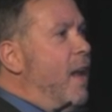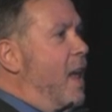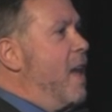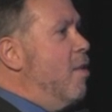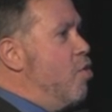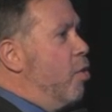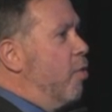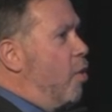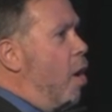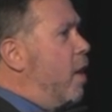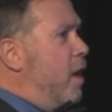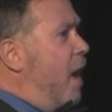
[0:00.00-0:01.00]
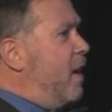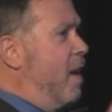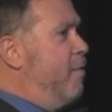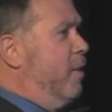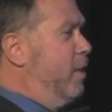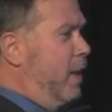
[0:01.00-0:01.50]
that angels, are not
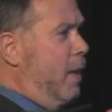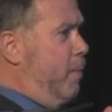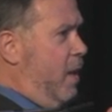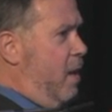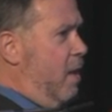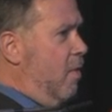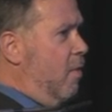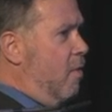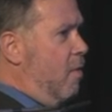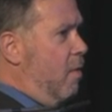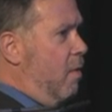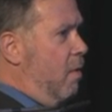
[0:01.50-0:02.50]
heavenly beings.